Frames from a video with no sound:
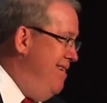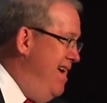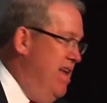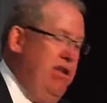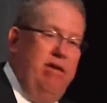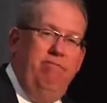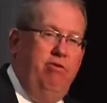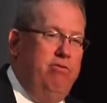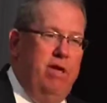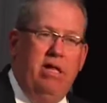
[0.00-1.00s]
And if
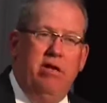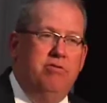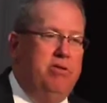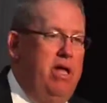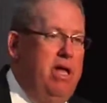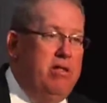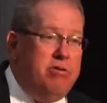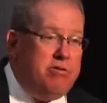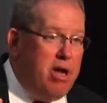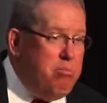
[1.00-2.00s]
you think there's
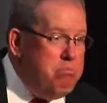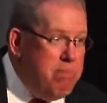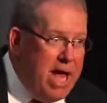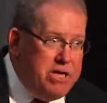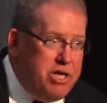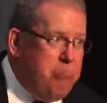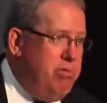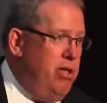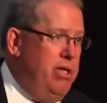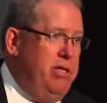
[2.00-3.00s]
some
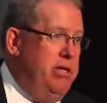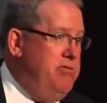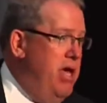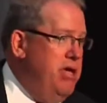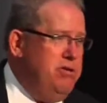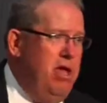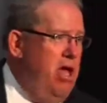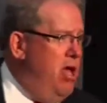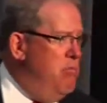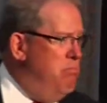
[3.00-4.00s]
magic bullet that says
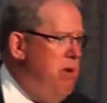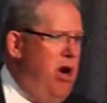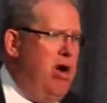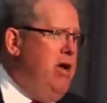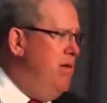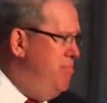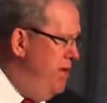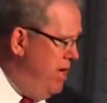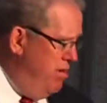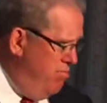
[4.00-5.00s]
our
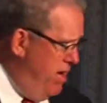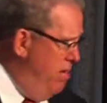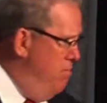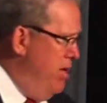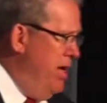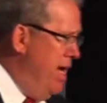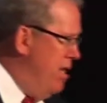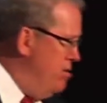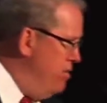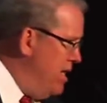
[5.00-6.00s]
company can pay $1 million
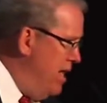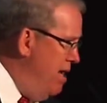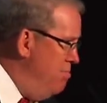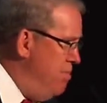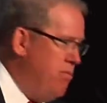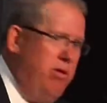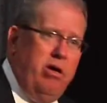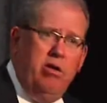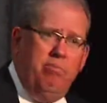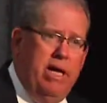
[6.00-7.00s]
worth of claims, but we're
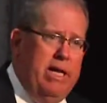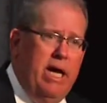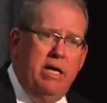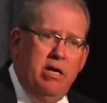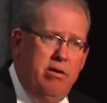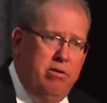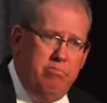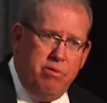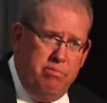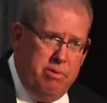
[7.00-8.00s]
only going to pay $900
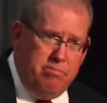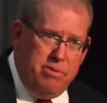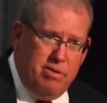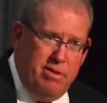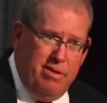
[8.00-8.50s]
in premiums,